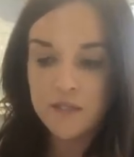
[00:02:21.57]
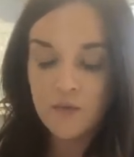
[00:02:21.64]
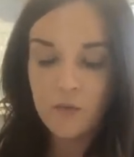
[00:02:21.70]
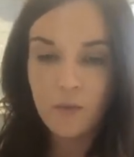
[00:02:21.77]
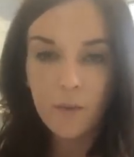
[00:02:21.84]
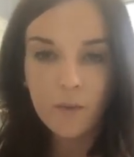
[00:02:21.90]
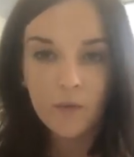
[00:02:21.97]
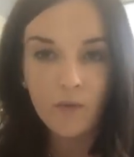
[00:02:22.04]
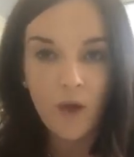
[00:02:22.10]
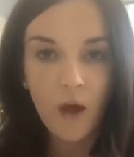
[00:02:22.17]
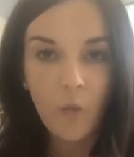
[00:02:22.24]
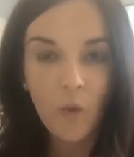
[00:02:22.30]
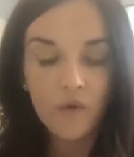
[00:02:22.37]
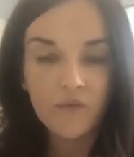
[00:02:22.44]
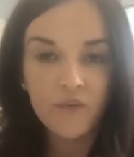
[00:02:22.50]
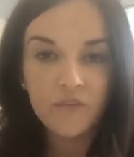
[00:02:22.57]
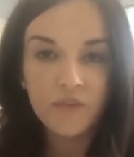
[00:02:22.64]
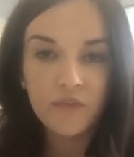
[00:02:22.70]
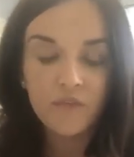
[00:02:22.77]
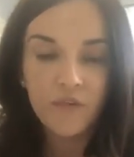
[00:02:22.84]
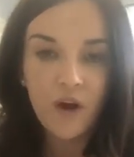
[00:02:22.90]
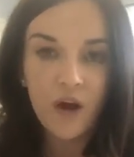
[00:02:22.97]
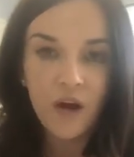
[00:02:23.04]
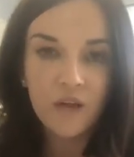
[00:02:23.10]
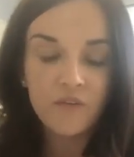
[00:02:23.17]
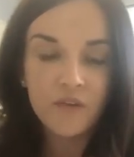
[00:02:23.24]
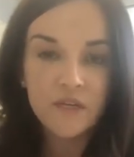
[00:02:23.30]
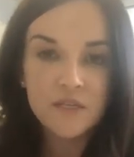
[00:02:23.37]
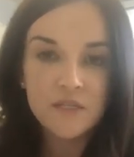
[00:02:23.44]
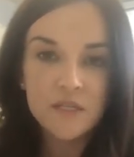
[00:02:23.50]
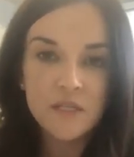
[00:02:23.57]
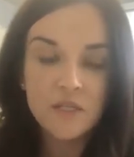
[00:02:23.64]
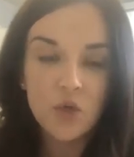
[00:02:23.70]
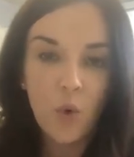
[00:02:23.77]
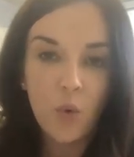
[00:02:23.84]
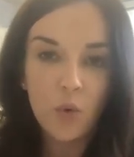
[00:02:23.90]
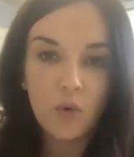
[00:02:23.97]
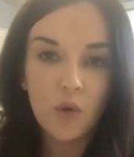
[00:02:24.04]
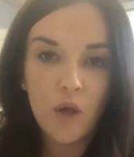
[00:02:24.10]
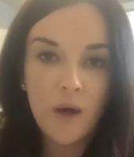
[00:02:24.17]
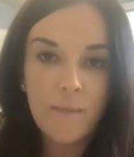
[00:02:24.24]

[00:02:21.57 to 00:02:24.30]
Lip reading: and remember that 155 is the total